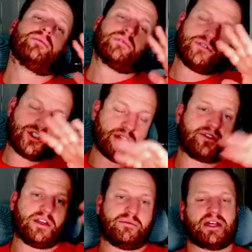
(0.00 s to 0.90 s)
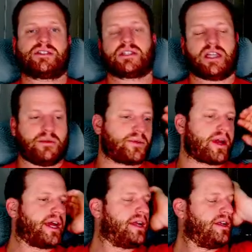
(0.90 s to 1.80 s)
Shifting my sleep,
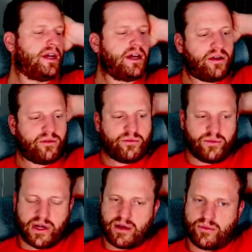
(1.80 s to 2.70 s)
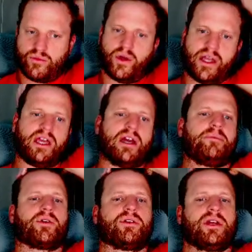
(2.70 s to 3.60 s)
right? Waking up
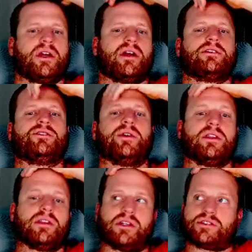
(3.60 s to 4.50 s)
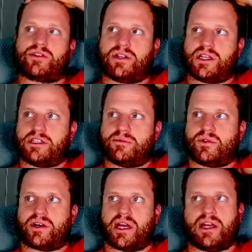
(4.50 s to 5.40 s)
earlier, doing things early in the
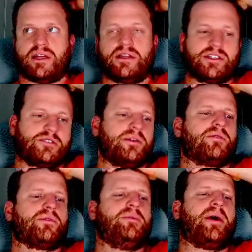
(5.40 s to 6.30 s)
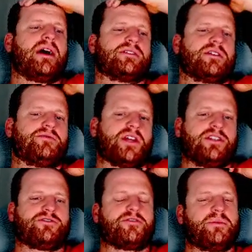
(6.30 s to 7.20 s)
morning. This has been a really positive
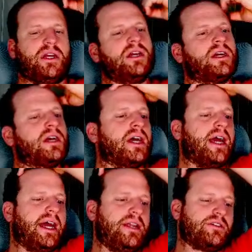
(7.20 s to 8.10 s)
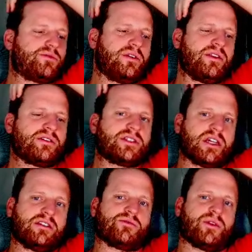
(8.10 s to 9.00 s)
change for me, and it's one of those
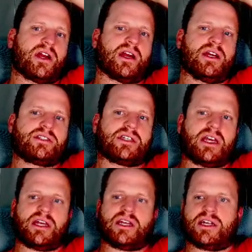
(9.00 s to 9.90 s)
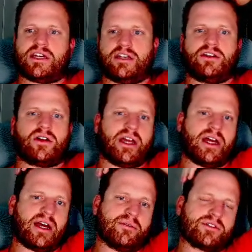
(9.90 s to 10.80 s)
things where it's like,
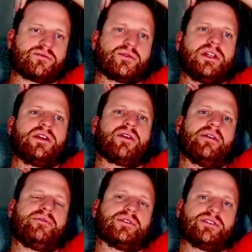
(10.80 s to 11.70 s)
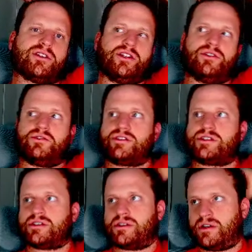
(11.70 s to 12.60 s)
I was really grateful to
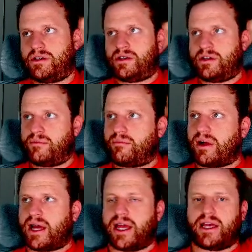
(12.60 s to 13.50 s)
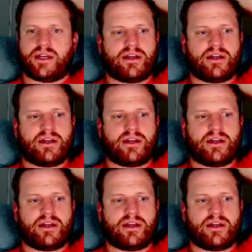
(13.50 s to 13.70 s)
use my